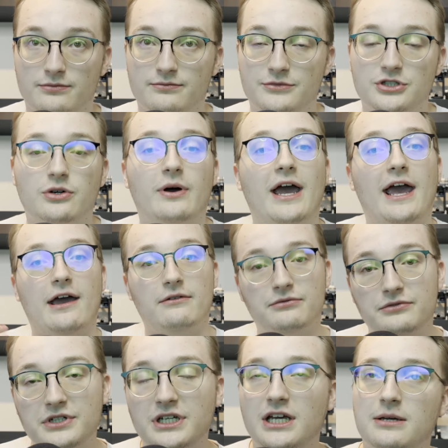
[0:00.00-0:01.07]
So
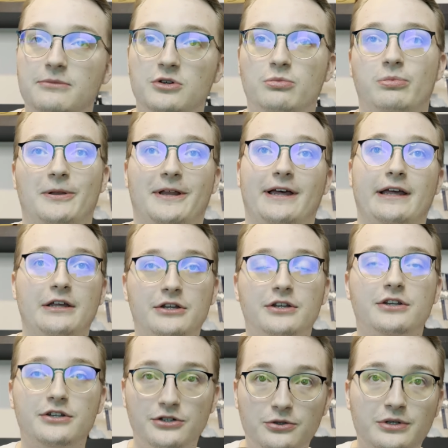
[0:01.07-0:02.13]
every game you play,
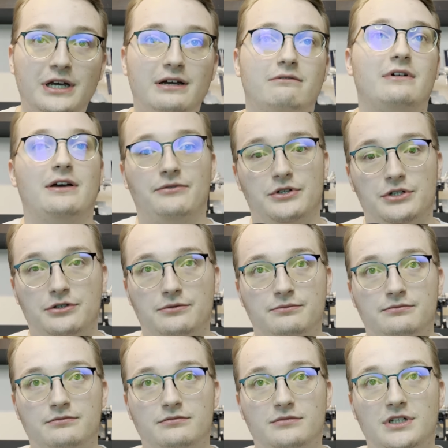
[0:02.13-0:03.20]
you get revenue.
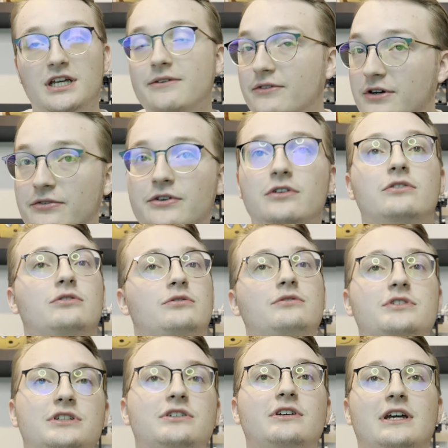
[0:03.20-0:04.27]
Even if you
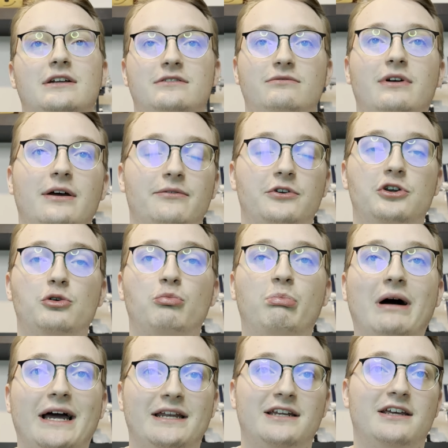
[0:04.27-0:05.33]
lose, you get revenue.
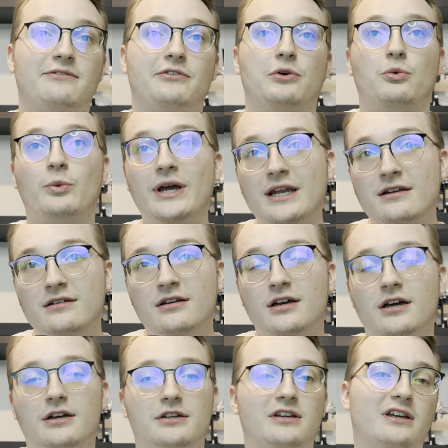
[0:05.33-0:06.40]
But if you win,
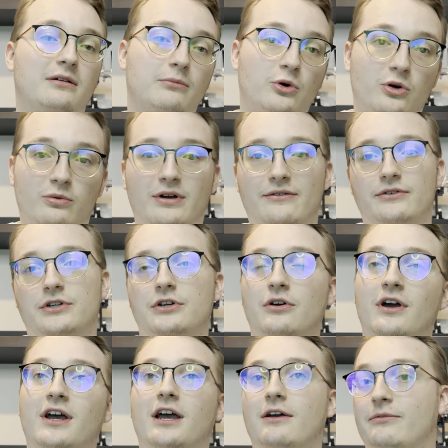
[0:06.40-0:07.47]
you get more revenue.
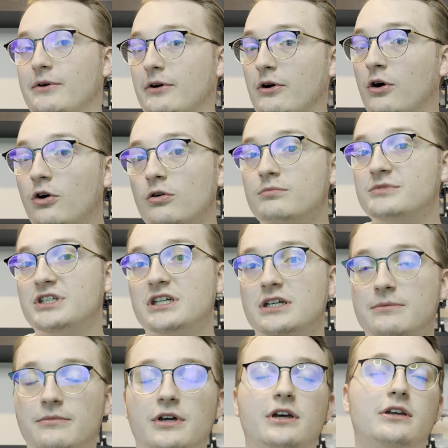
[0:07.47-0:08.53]
If you're a home
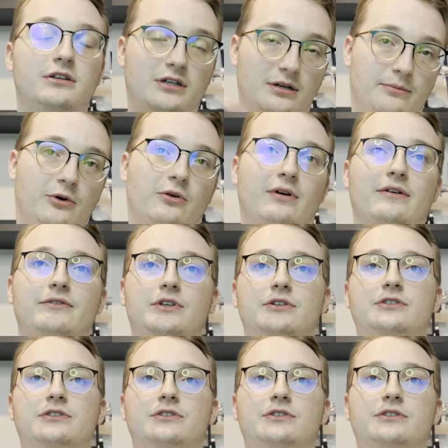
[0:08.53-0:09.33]
team, you get more revenue.